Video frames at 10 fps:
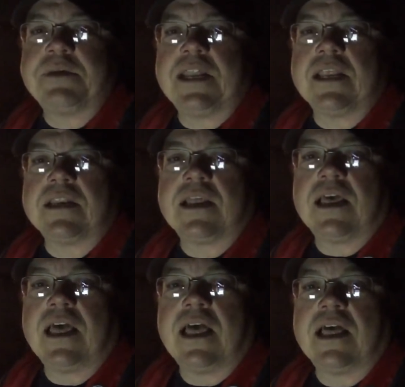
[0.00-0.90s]
minute.
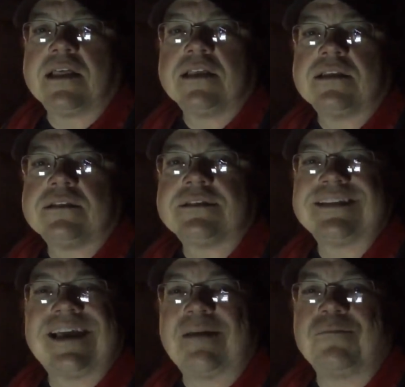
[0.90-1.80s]

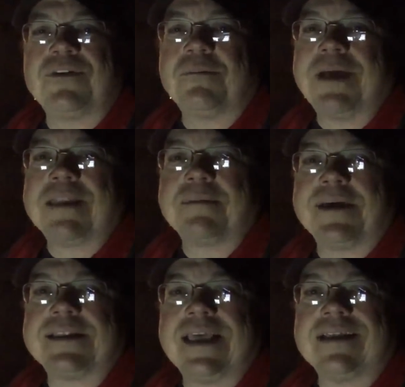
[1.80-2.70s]
I'm real bad
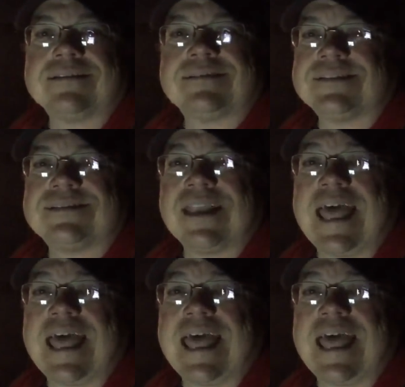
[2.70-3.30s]
about that, just